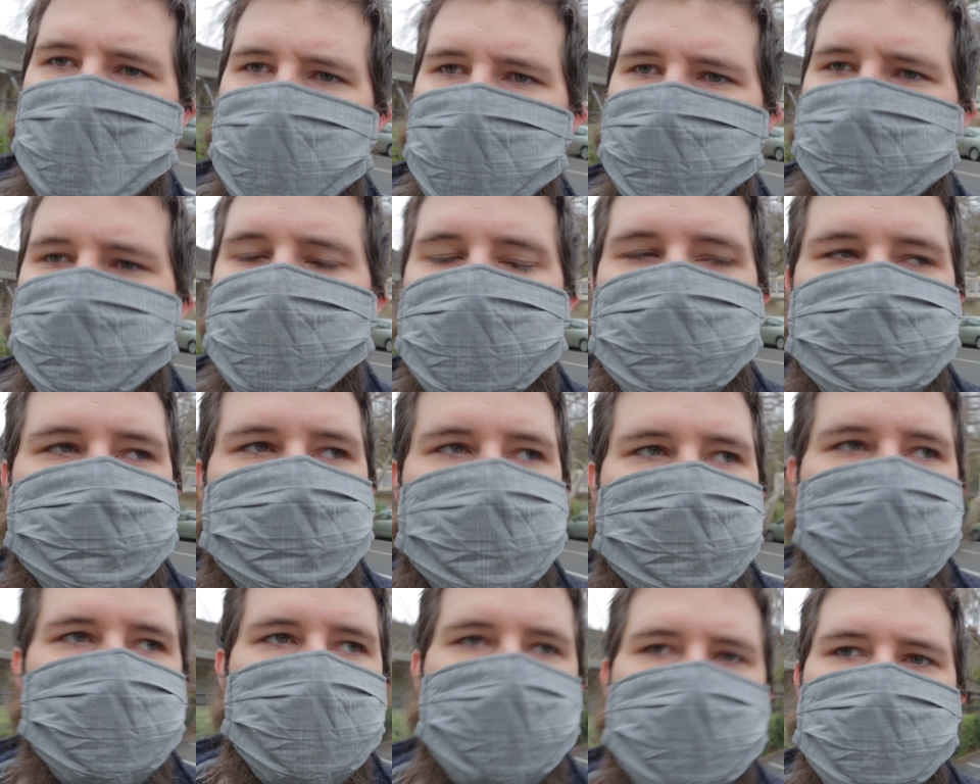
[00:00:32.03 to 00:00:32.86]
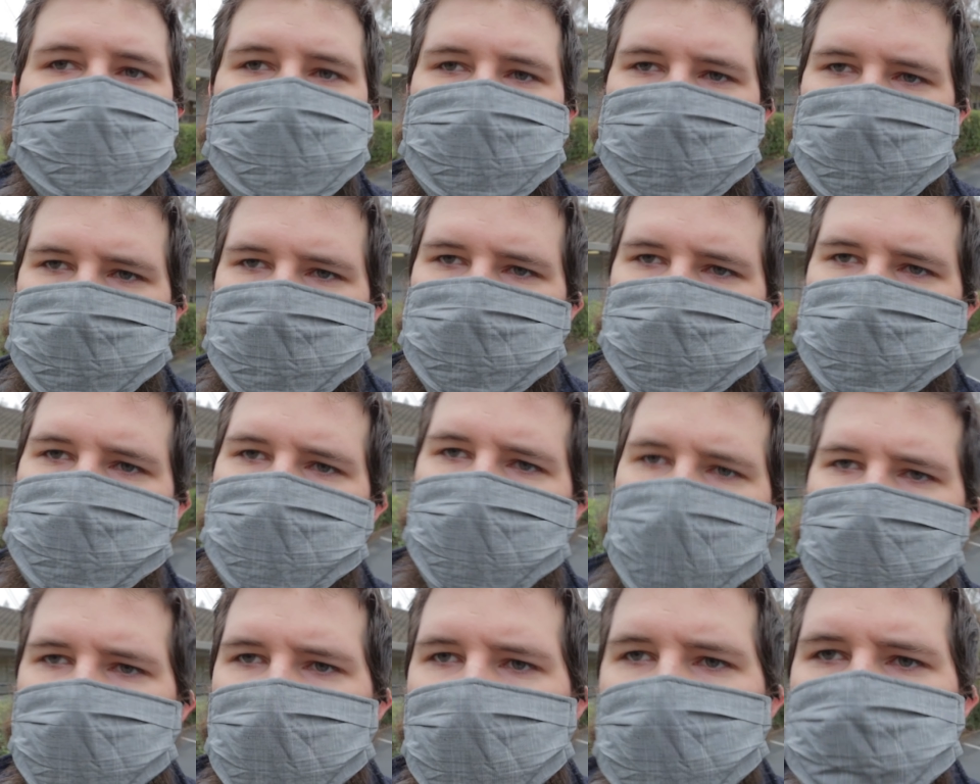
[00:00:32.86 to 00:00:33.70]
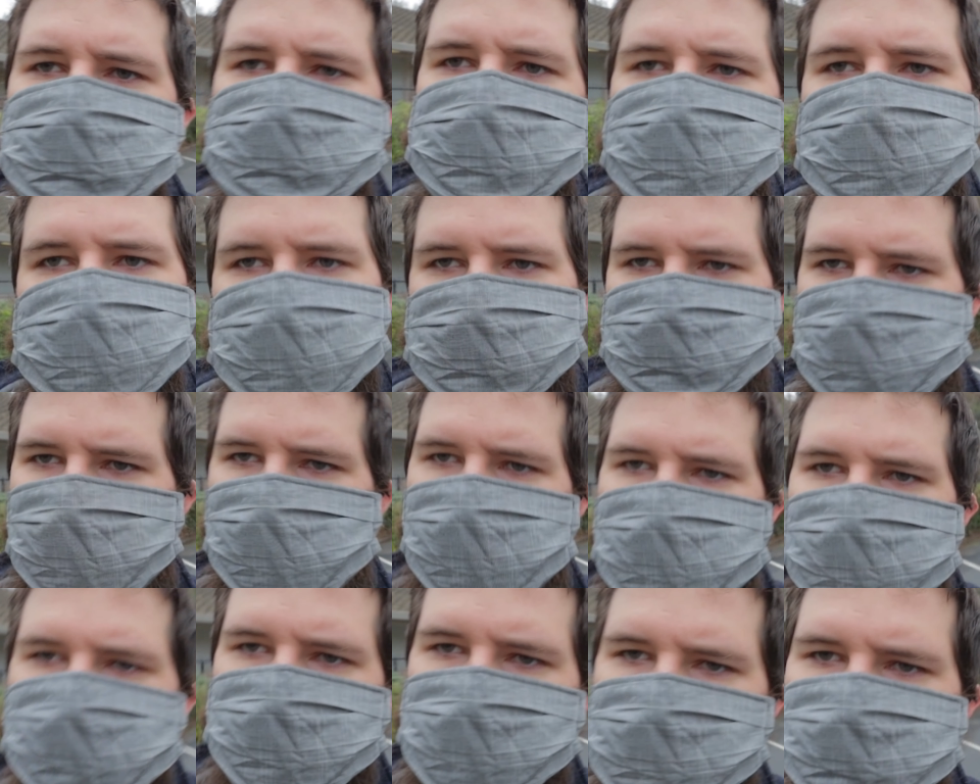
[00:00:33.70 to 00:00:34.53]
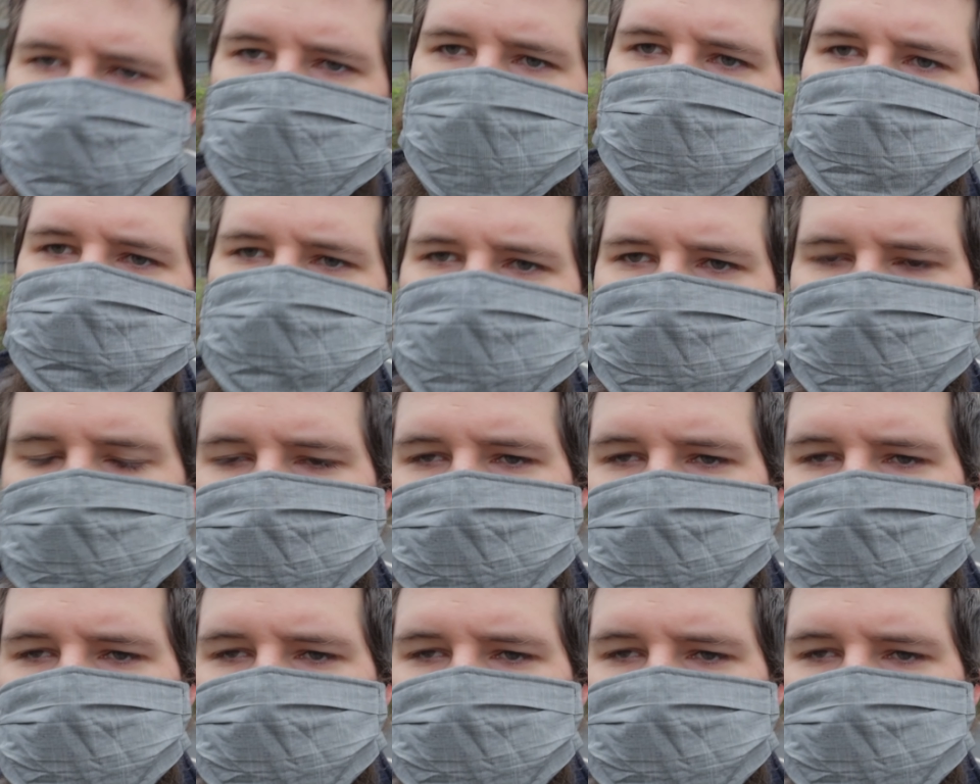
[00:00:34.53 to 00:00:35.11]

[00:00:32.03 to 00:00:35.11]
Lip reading: and that's the aperture priority mode